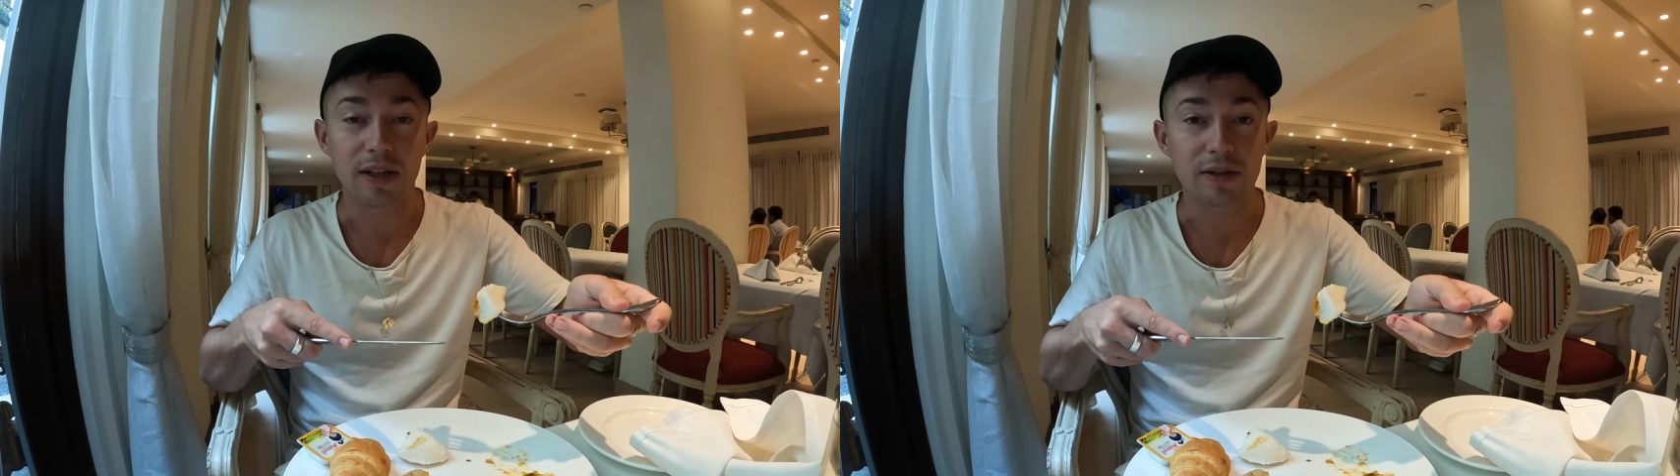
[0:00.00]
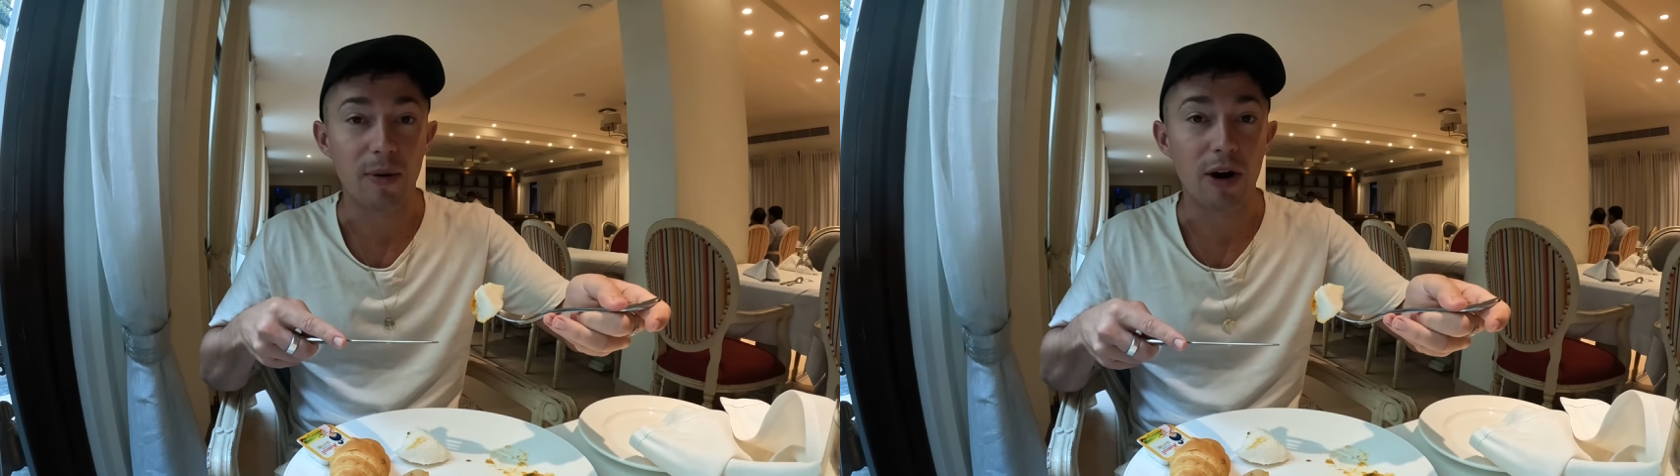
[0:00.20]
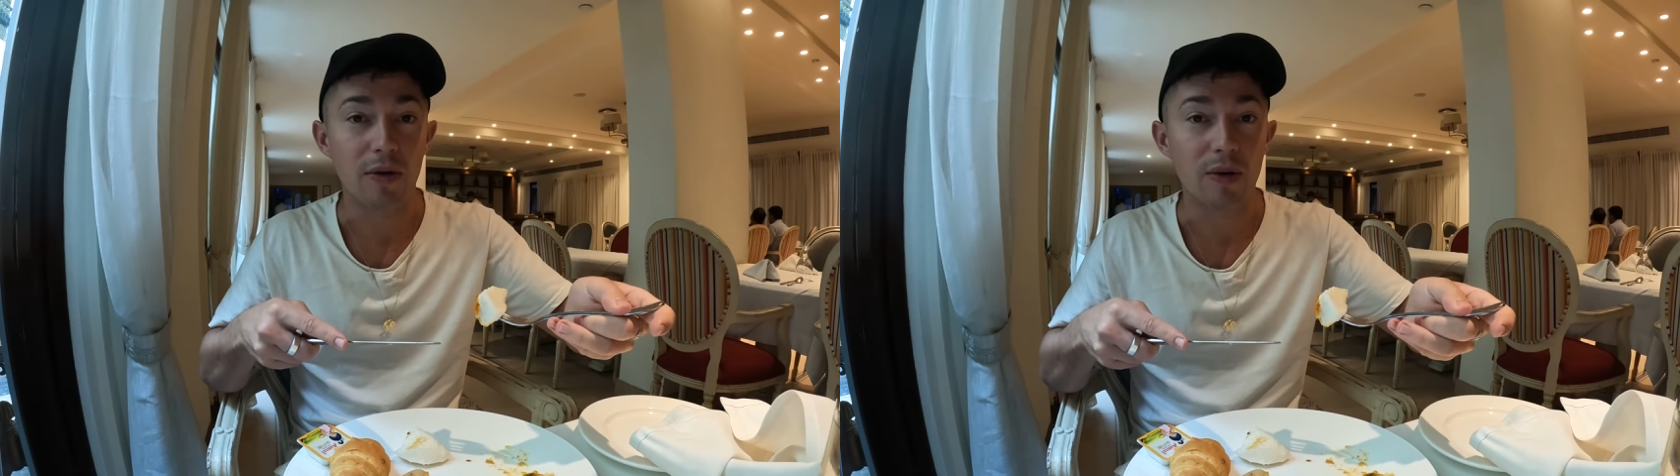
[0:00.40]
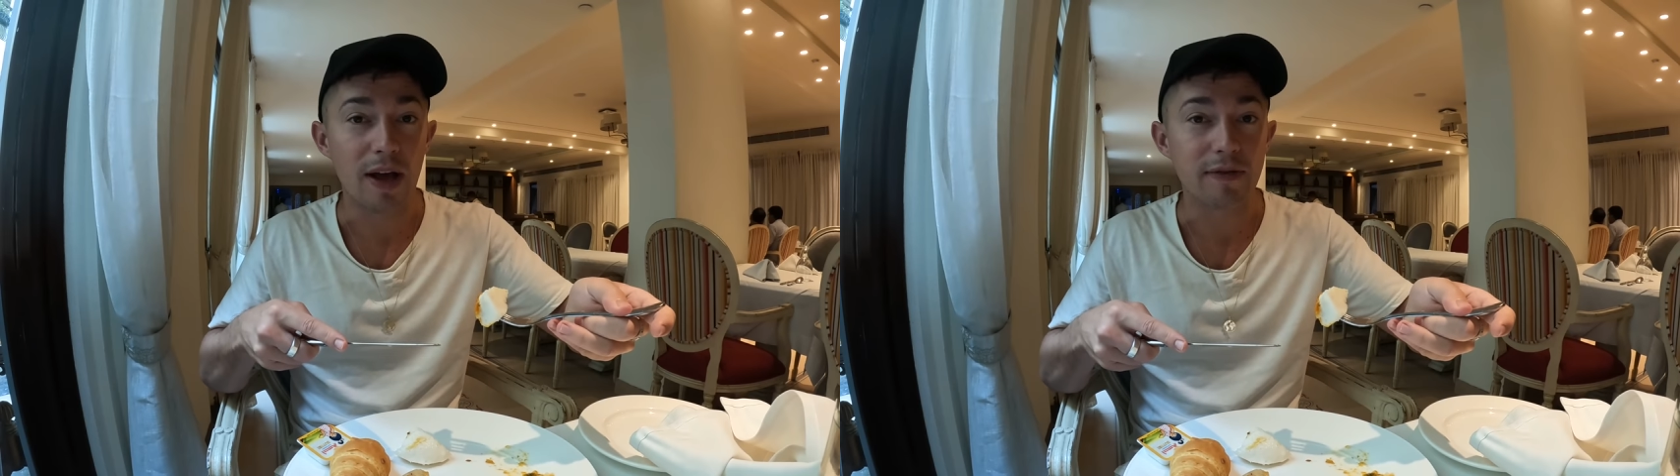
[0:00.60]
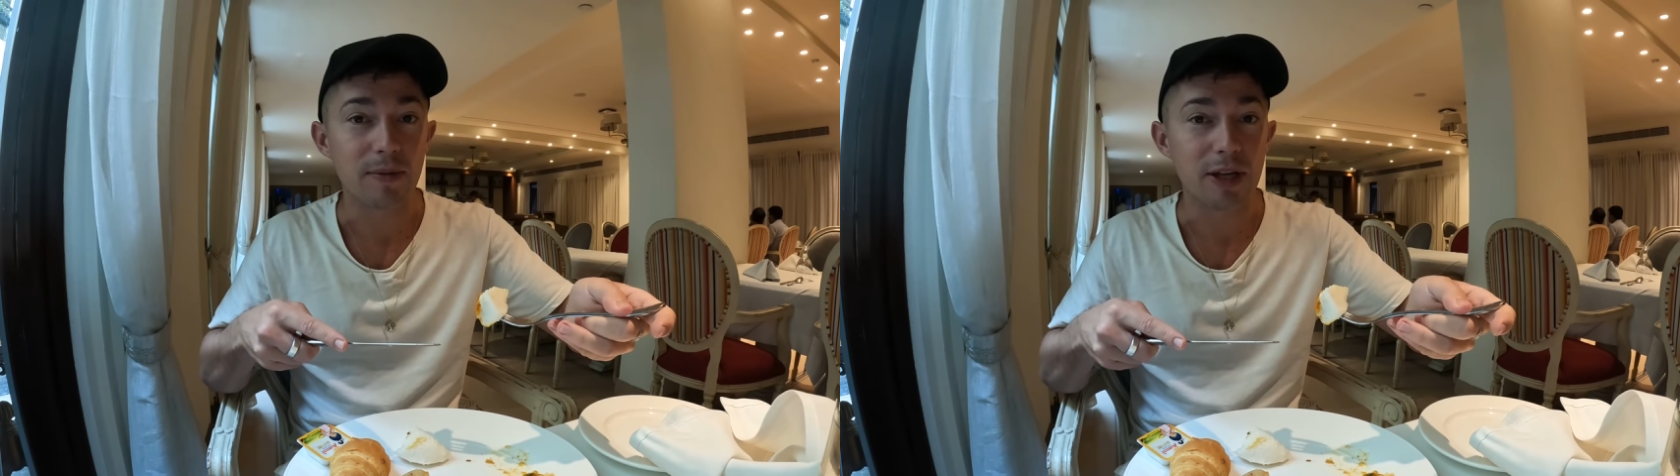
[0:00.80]
tomorrow will
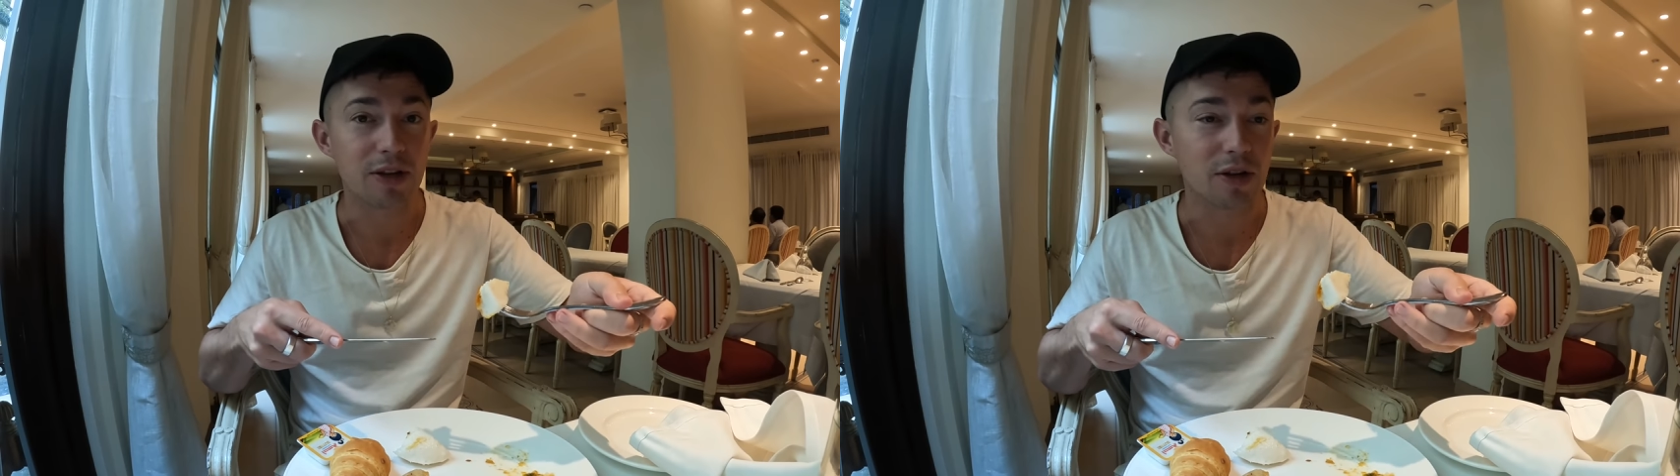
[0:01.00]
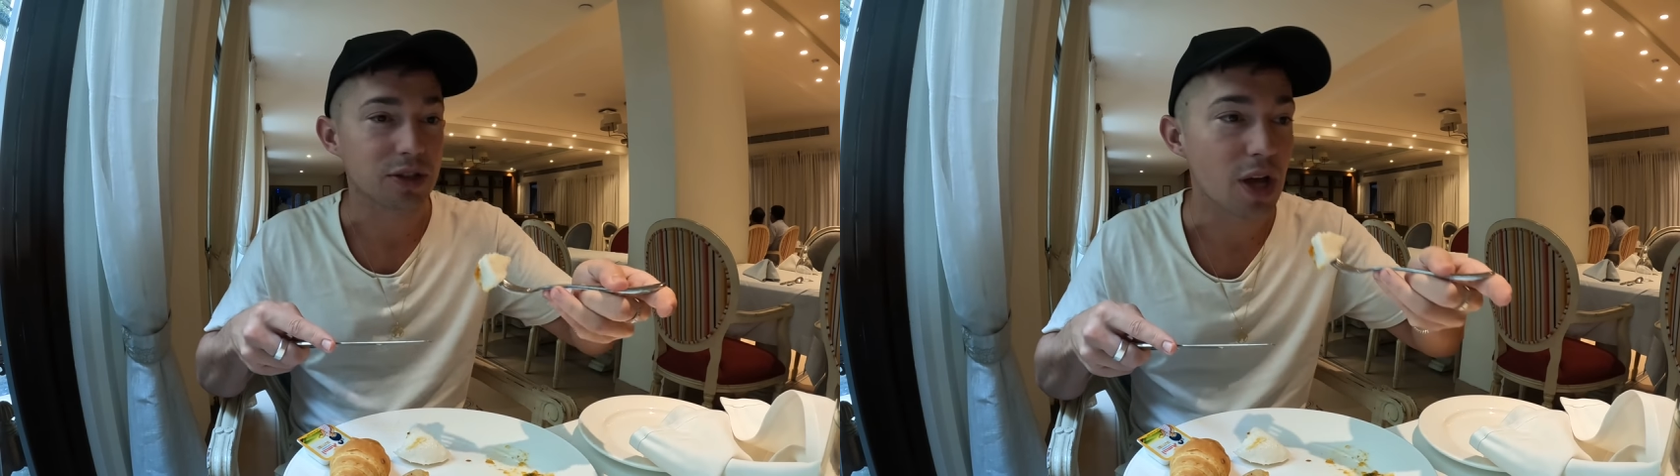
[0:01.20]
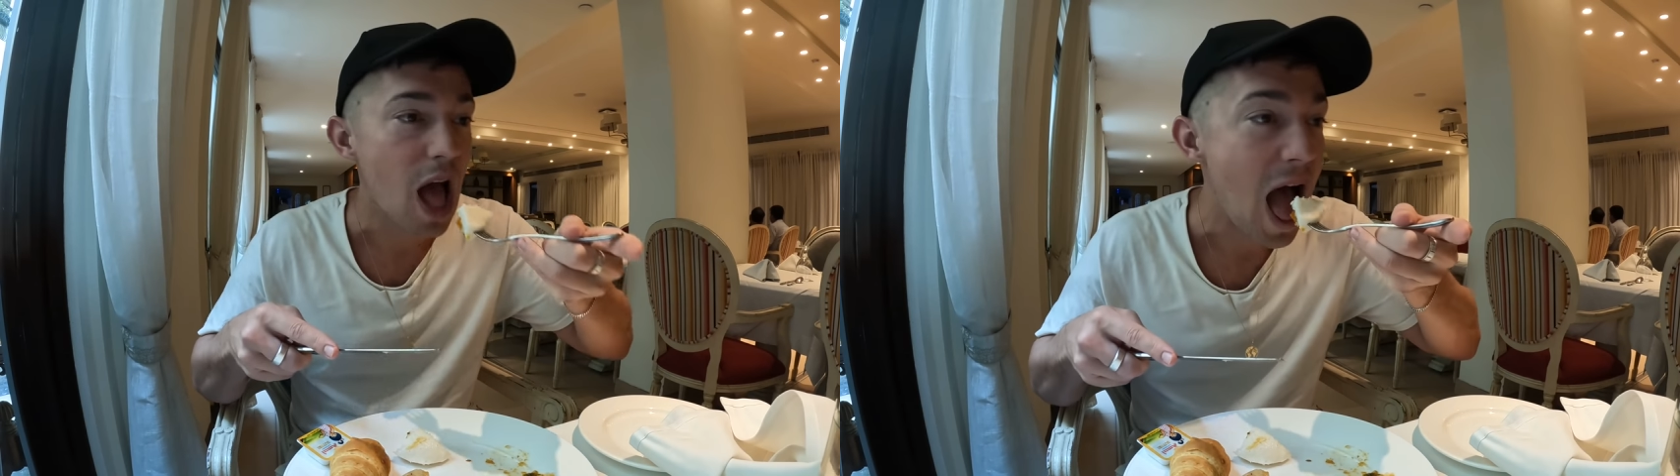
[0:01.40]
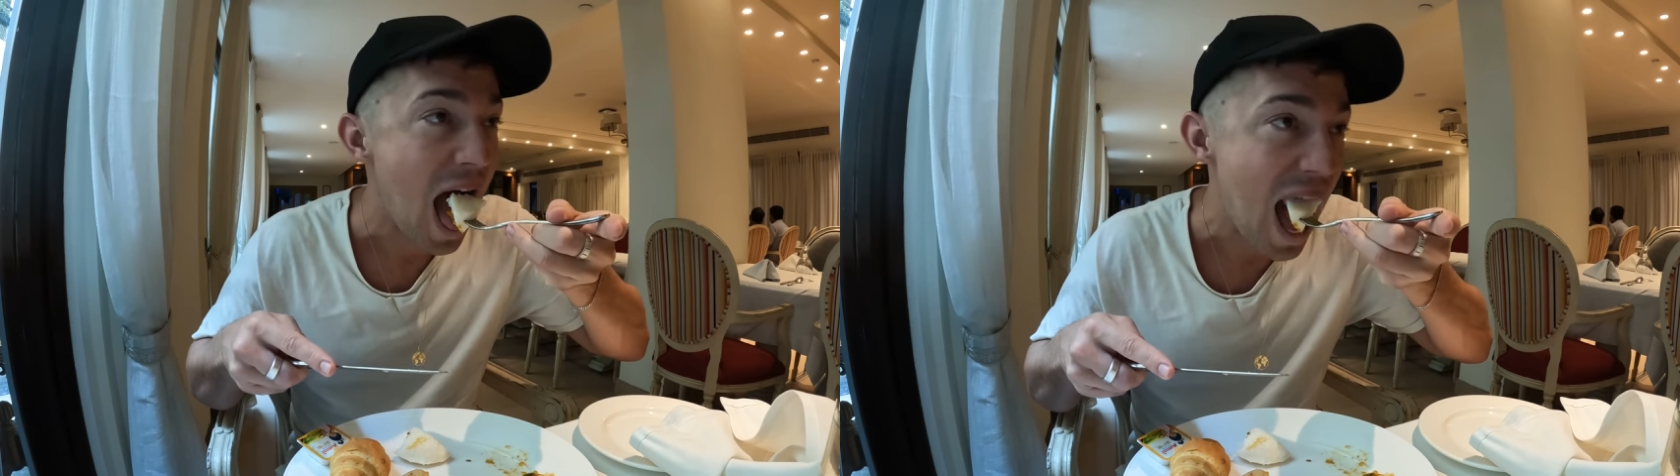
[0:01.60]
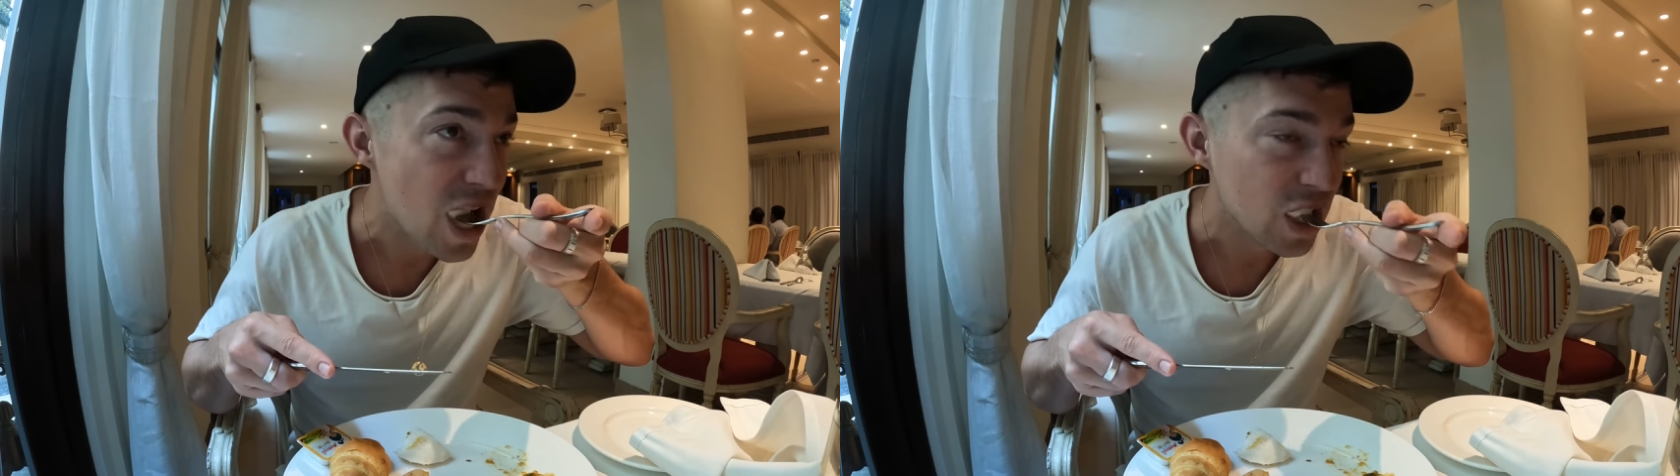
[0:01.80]
have to be a
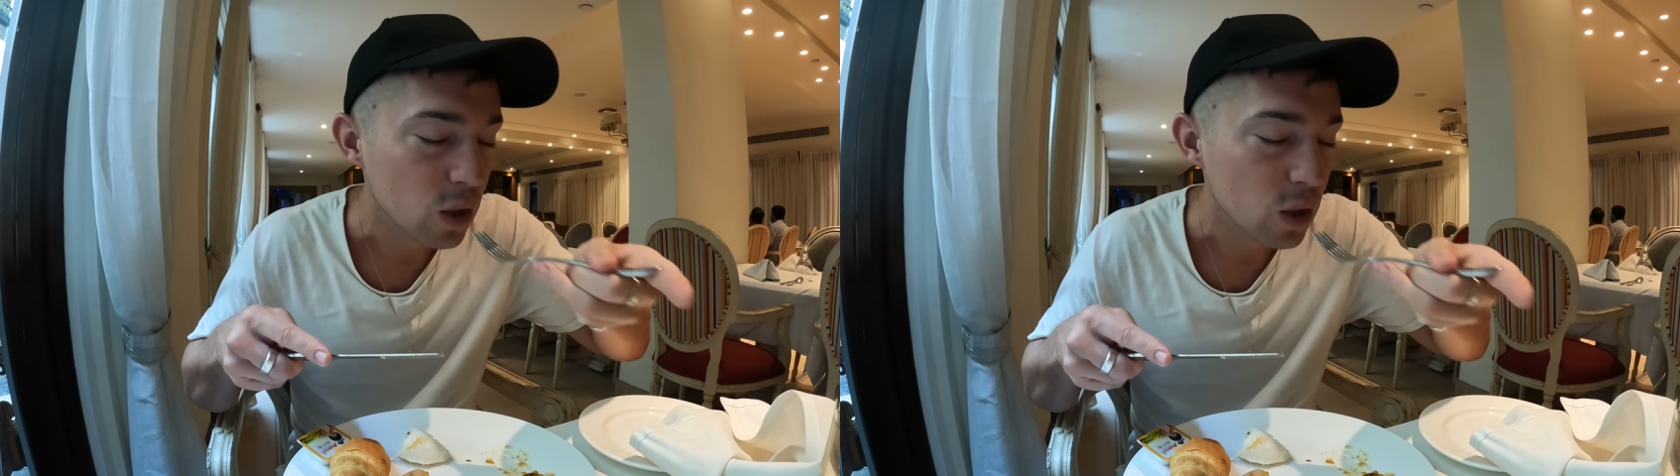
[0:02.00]
dosa.